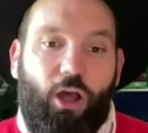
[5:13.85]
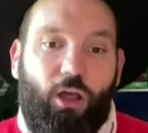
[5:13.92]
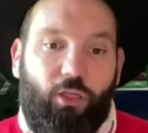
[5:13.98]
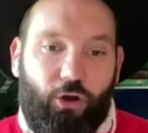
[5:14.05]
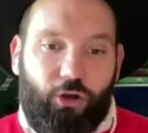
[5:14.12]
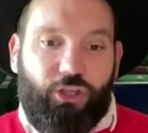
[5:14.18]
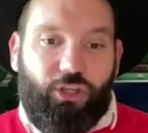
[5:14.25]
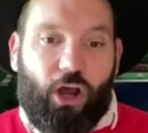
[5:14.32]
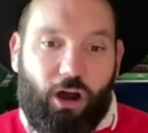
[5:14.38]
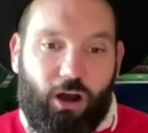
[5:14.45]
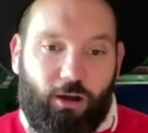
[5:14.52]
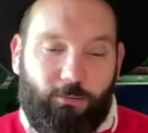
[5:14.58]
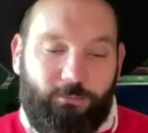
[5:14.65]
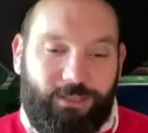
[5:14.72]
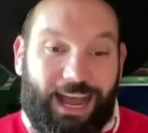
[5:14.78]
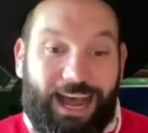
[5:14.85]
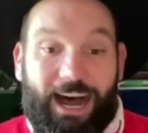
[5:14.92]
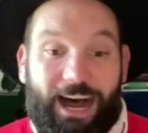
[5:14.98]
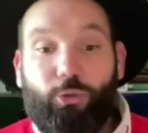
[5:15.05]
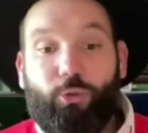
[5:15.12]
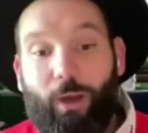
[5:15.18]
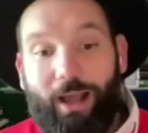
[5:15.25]
those harms
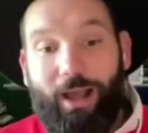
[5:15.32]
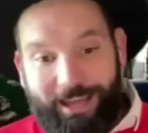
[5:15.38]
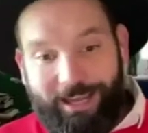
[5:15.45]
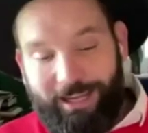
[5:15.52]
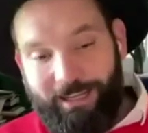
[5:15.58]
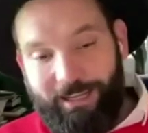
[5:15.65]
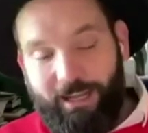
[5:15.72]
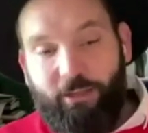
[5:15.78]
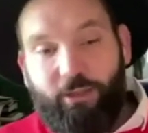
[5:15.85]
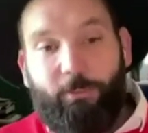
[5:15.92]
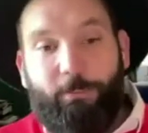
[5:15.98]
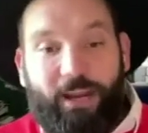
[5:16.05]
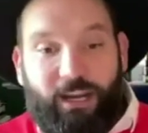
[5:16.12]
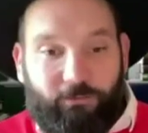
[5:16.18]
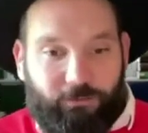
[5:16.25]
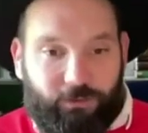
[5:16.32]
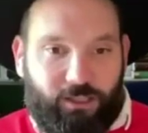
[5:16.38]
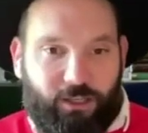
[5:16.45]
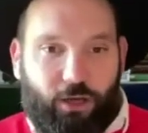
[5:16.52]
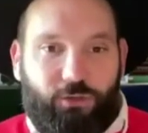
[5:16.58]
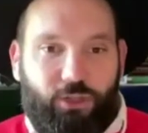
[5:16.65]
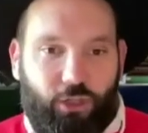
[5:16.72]
outweigh the
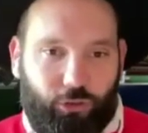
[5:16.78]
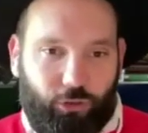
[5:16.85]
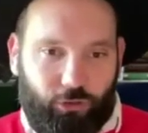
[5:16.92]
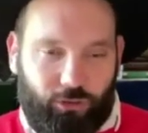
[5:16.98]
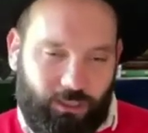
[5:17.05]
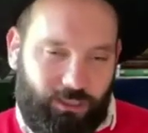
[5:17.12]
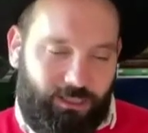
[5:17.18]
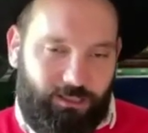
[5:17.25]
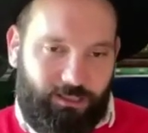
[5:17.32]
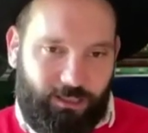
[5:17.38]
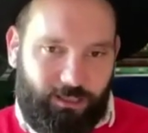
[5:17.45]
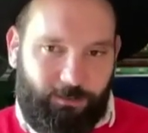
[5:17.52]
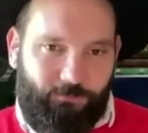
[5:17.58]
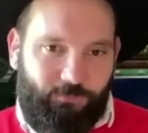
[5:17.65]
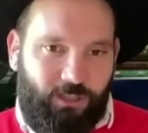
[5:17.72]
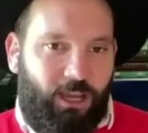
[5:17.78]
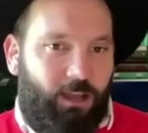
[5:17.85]
benefits of social distancing.